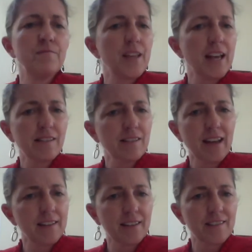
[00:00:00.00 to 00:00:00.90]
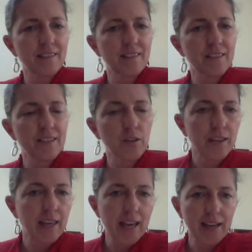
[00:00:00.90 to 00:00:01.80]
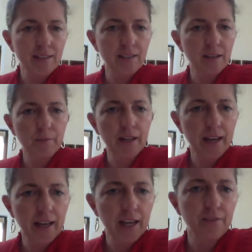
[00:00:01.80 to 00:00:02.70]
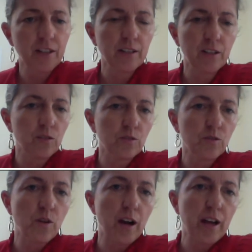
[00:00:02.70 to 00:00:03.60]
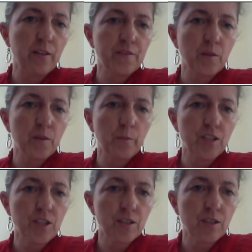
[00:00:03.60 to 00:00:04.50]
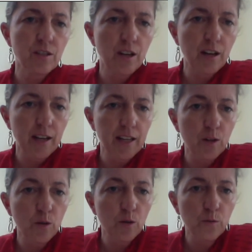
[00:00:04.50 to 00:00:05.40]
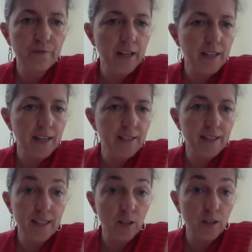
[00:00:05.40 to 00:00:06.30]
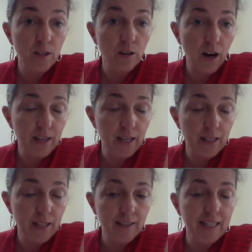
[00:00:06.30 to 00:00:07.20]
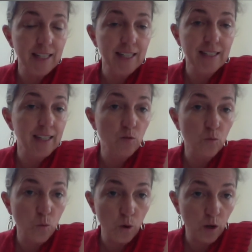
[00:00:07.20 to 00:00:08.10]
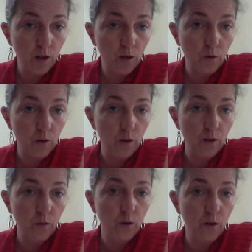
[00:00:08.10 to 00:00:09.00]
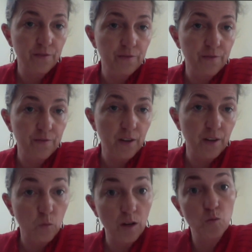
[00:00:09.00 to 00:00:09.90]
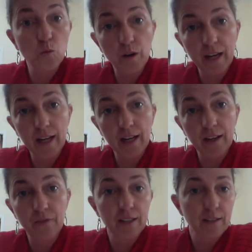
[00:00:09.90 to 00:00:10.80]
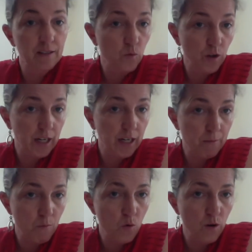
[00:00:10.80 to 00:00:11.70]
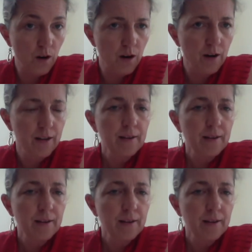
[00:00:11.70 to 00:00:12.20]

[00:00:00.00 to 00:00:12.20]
That's not necessarily the case. I mean, I have a clinical trial for patients in whom Vidaza didn't, or azacitidine didn't work, or was working and then it didn't work anymore.